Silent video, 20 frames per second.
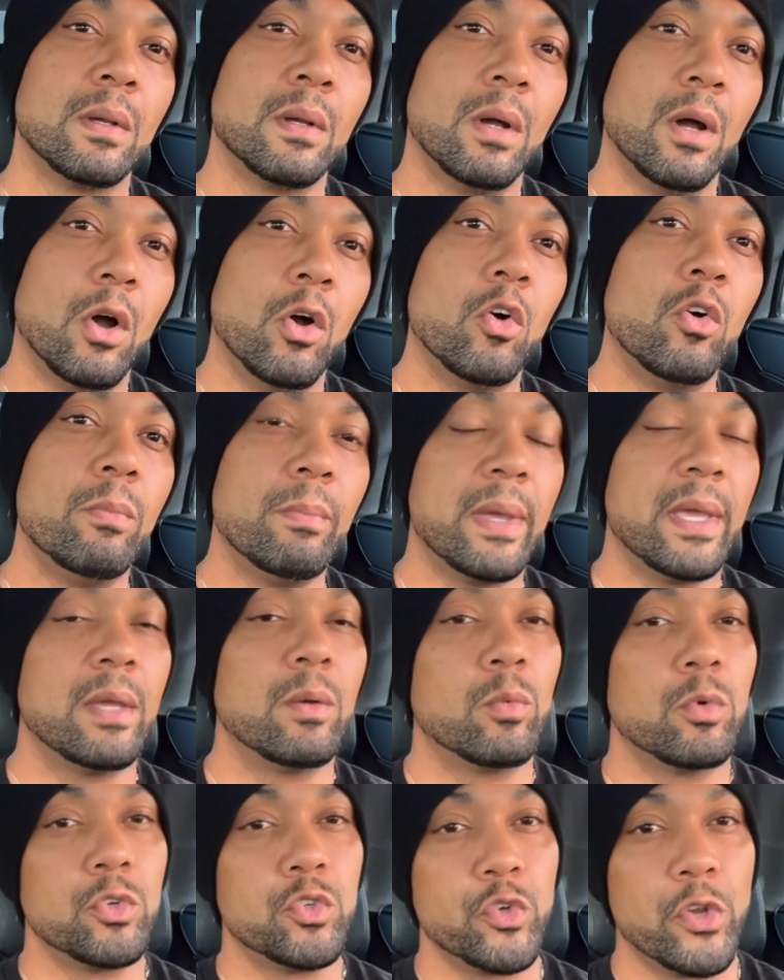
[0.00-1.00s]
Old men
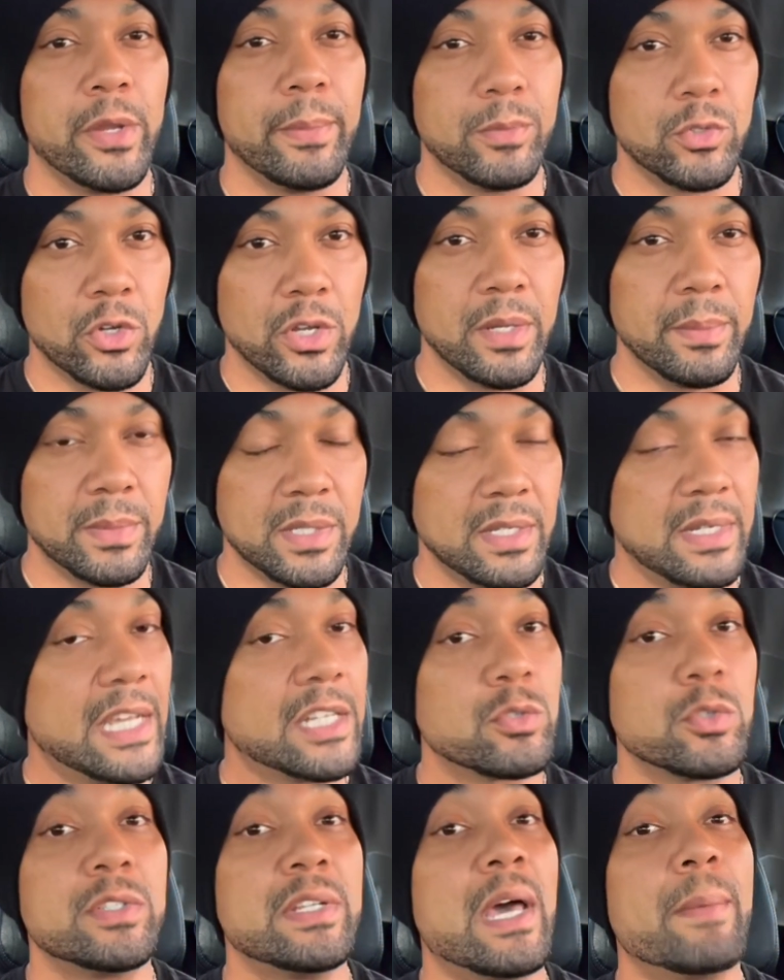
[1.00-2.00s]
will dream dreams. And that's
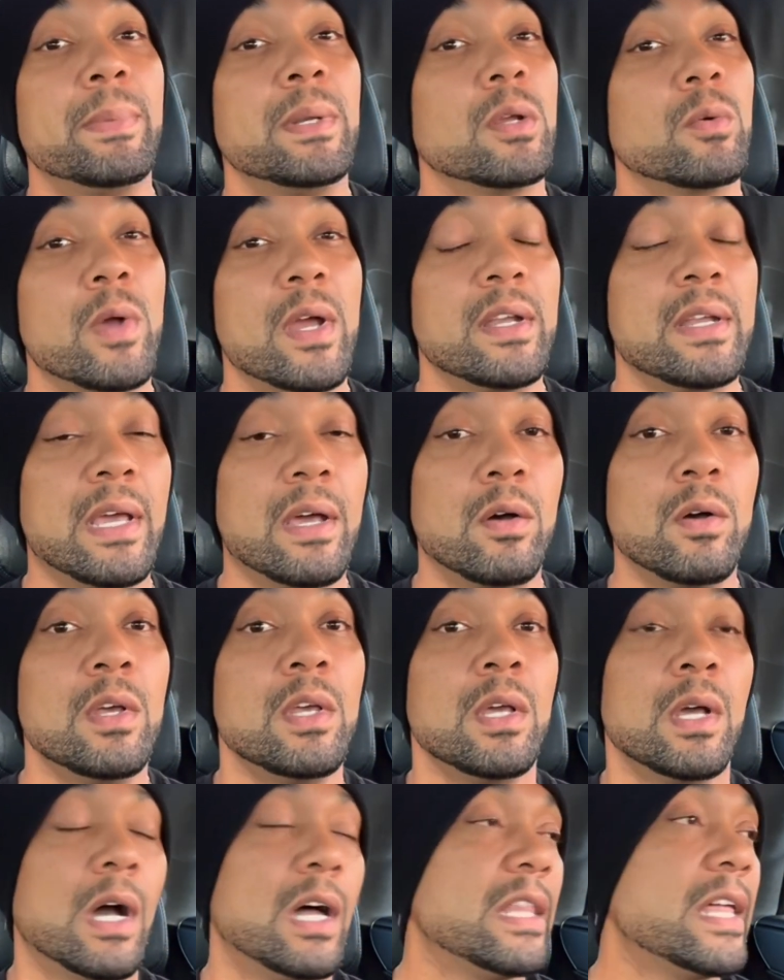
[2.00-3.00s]
what's happening right now.
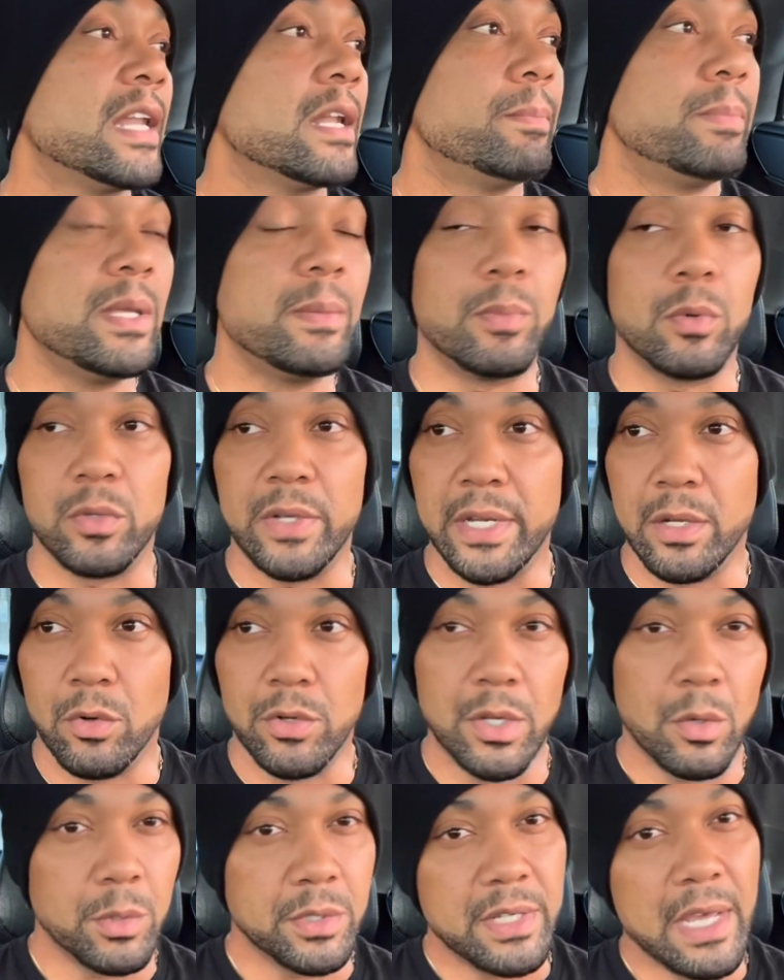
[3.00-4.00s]
A lot of people, they don't
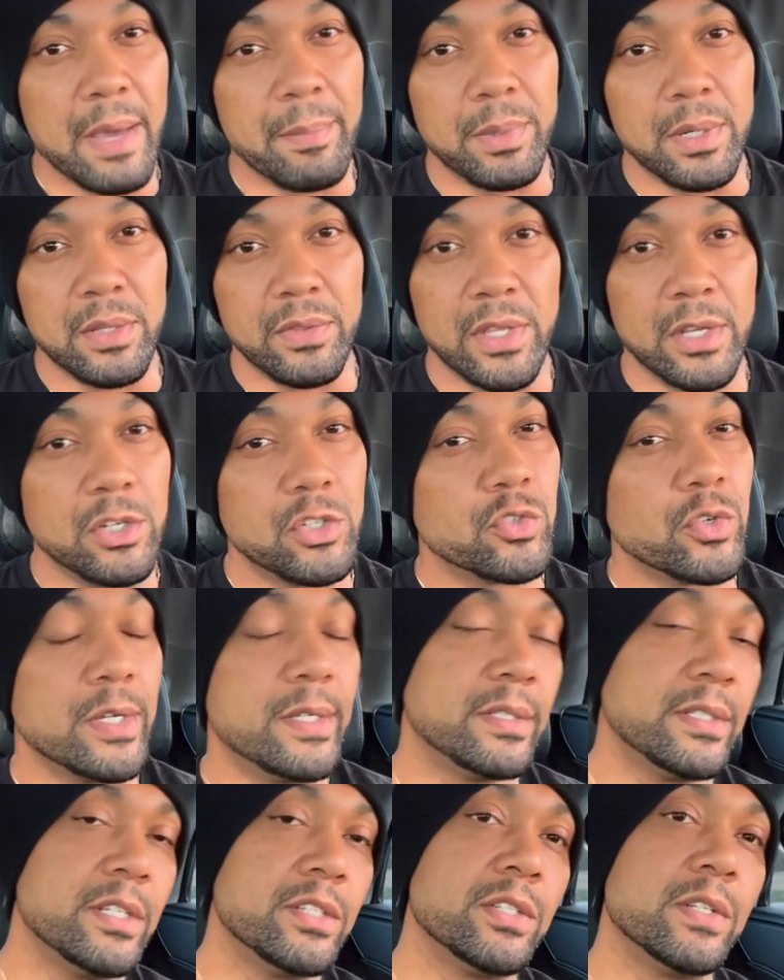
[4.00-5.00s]
know what's happening. They're in
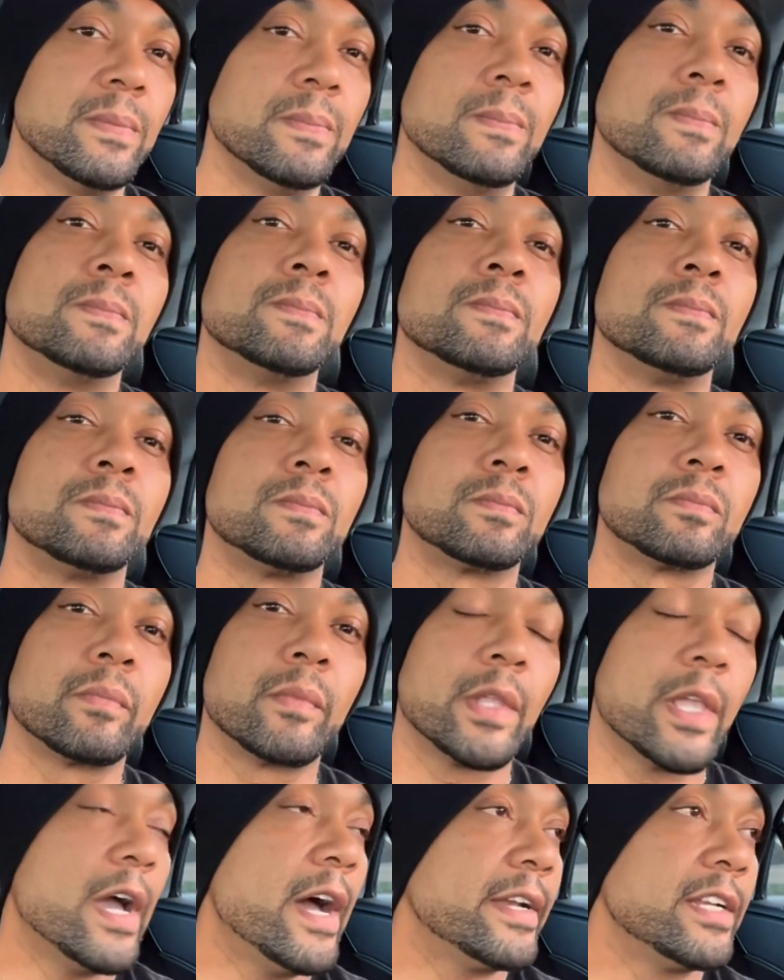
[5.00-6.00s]
transition.
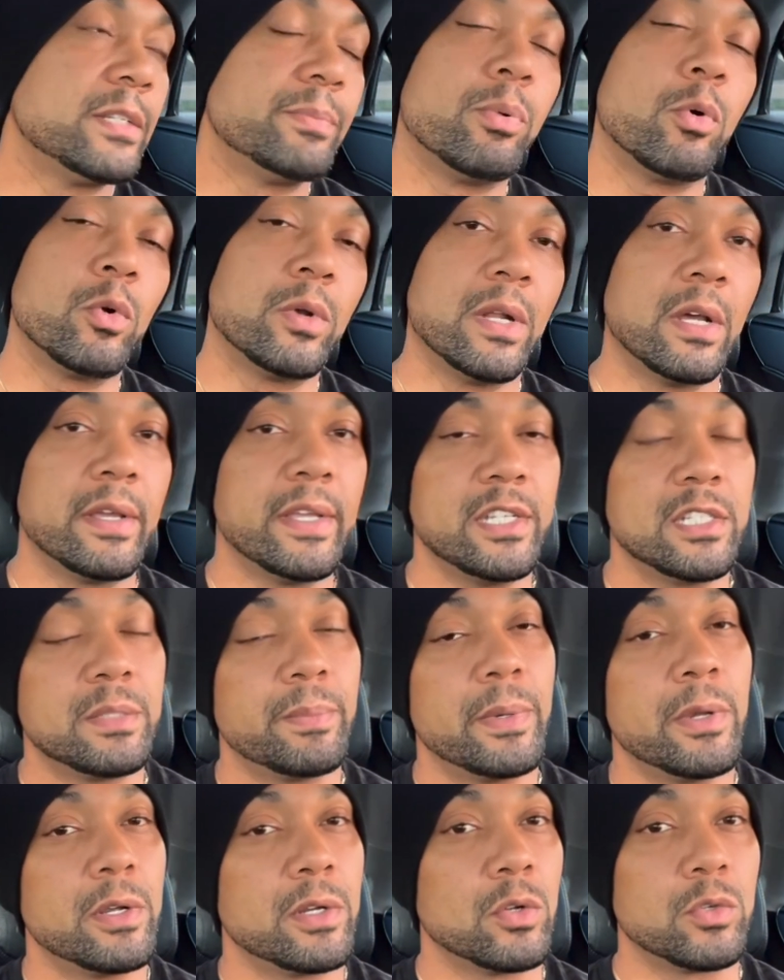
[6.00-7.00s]
God is pouring out his
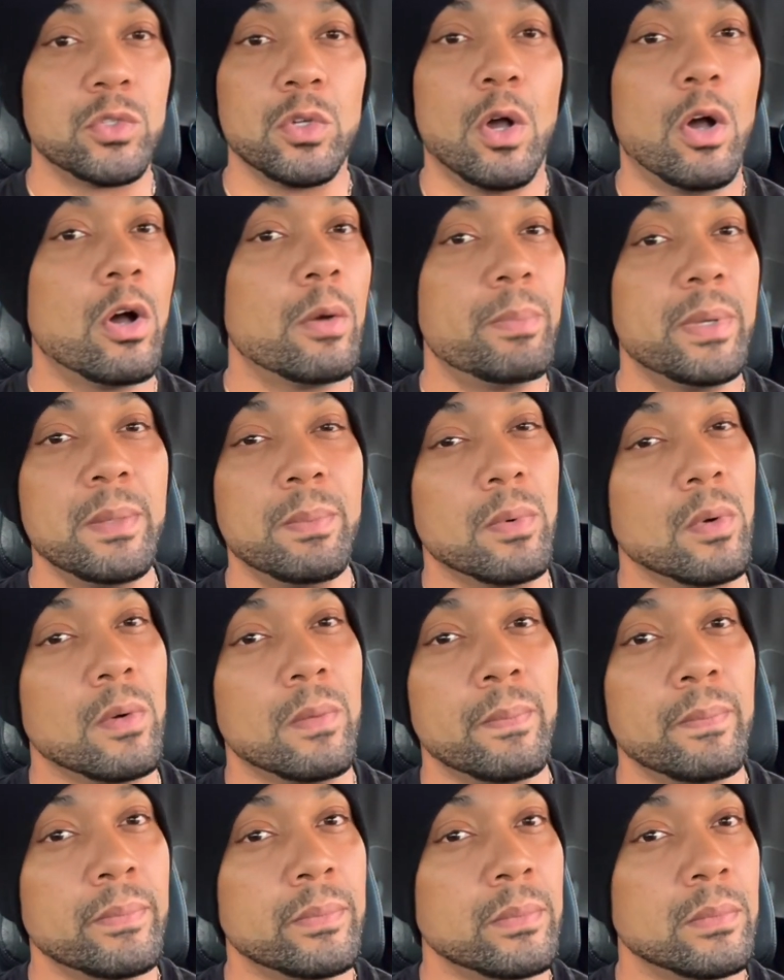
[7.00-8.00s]
spirit onto all people
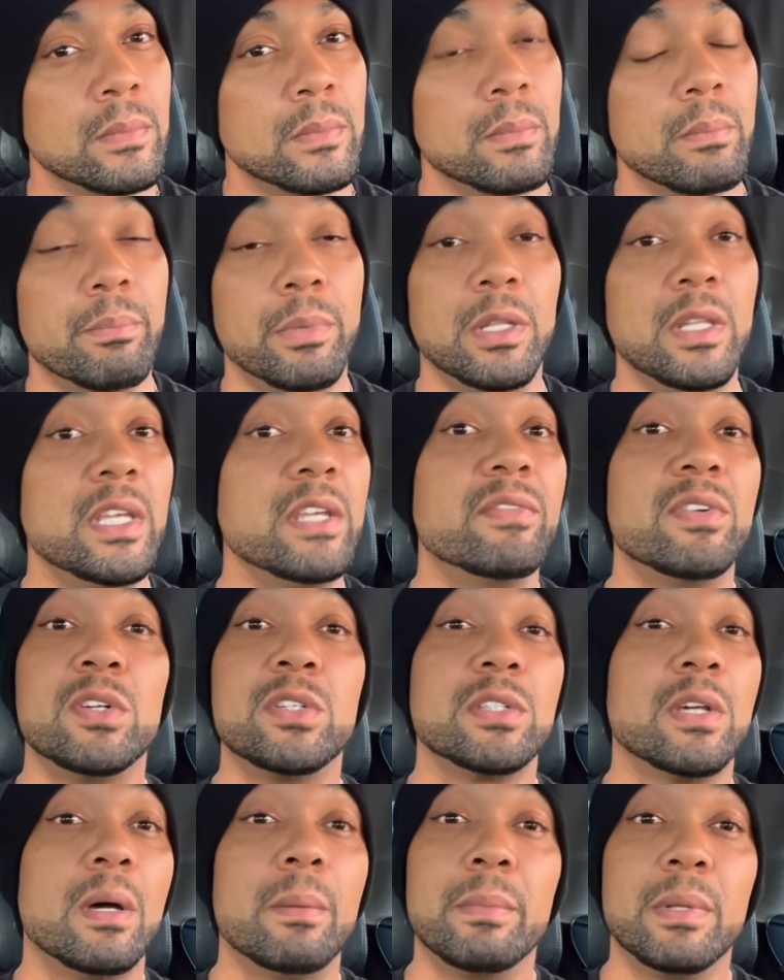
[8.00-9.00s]
believers,
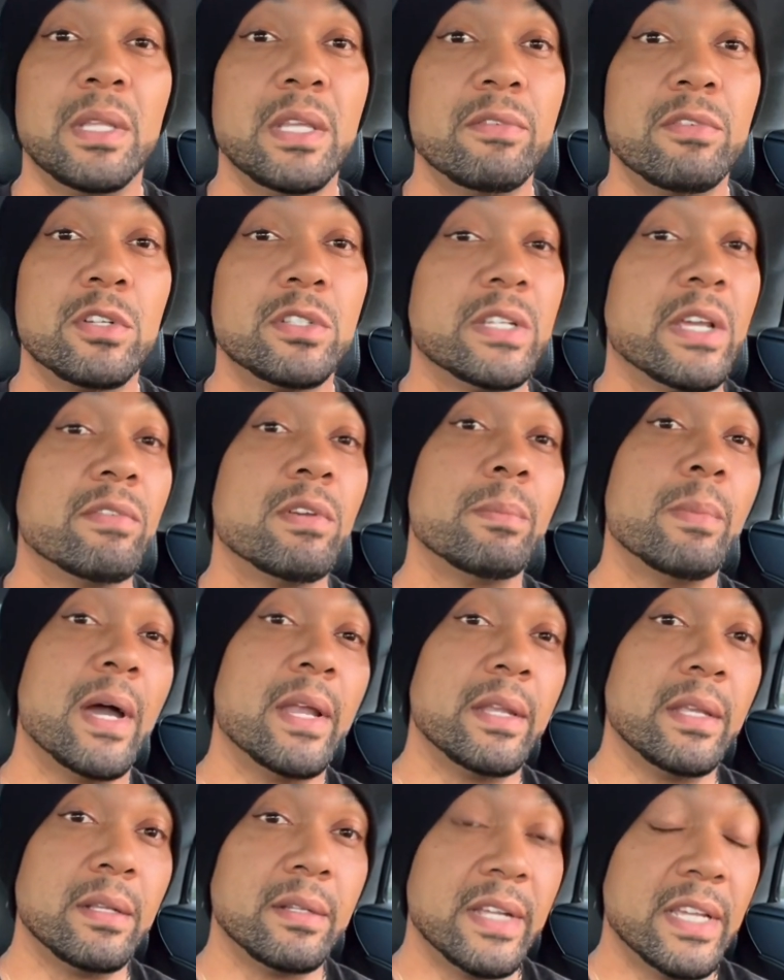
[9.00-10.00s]
unbelievers,
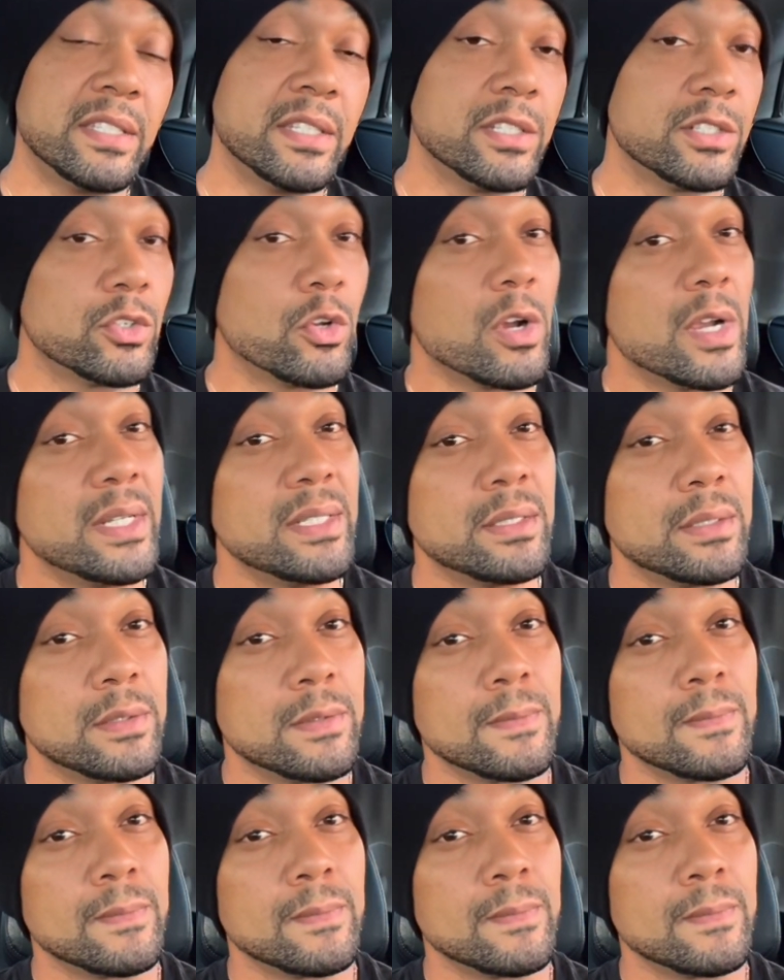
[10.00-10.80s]
everybody. That's his grace.